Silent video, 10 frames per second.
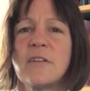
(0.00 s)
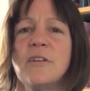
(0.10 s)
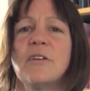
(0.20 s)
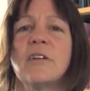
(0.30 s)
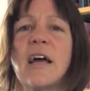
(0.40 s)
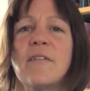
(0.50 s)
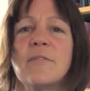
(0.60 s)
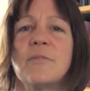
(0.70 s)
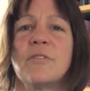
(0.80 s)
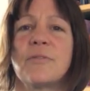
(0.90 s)
So you could have
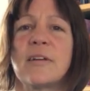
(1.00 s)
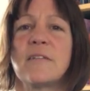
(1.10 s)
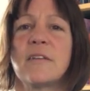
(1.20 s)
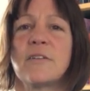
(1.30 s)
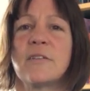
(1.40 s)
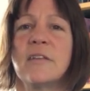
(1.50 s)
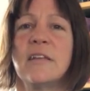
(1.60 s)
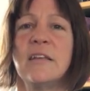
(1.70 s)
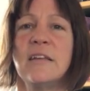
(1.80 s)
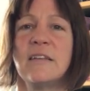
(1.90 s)
them just resting on the
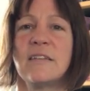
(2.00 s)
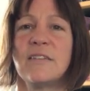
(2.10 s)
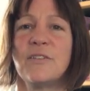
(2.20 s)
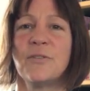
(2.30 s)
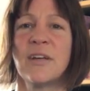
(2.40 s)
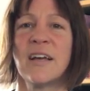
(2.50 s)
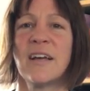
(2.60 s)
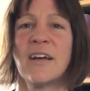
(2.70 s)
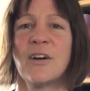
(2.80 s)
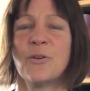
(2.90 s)
knees as you
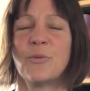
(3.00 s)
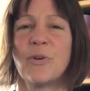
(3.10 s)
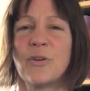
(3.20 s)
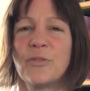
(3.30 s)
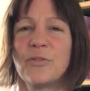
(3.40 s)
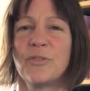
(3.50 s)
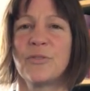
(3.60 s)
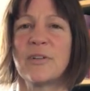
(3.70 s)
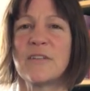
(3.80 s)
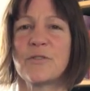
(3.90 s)
roll through the
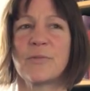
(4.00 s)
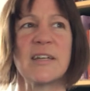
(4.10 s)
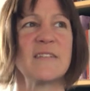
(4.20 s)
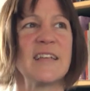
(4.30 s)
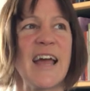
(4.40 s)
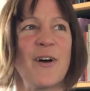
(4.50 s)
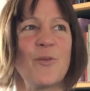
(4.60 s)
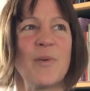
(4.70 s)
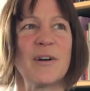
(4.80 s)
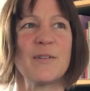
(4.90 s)
wrists, or rest the
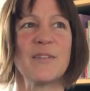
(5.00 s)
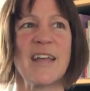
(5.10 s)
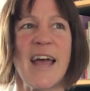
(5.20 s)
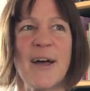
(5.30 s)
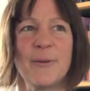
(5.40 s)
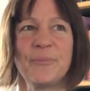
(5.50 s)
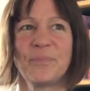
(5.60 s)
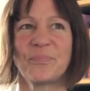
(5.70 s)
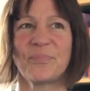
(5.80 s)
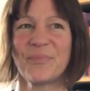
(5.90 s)
elbows down.
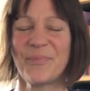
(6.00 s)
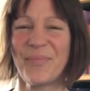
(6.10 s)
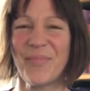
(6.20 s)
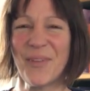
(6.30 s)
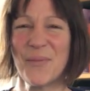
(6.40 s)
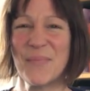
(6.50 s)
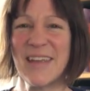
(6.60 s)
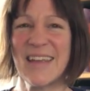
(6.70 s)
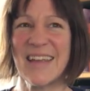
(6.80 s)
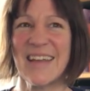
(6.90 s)

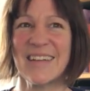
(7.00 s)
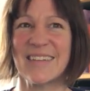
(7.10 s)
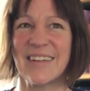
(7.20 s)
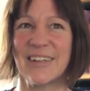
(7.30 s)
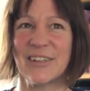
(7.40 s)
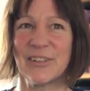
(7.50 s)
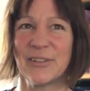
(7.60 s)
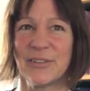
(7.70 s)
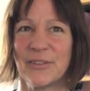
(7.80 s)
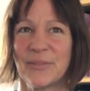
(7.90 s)
Big
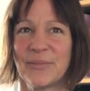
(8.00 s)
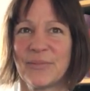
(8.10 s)
circles.